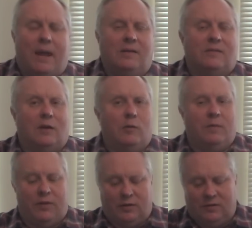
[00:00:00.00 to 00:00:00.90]
And
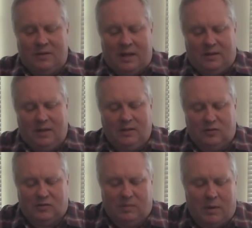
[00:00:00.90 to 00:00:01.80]
so there's nothing
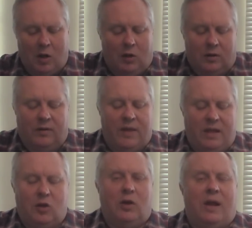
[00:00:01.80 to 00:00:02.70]
smaller
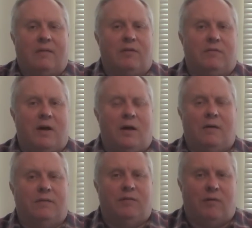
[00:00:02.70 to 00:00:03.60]
they could have
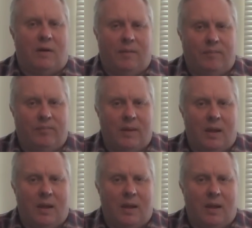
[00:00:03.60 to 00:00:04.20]
evolved from.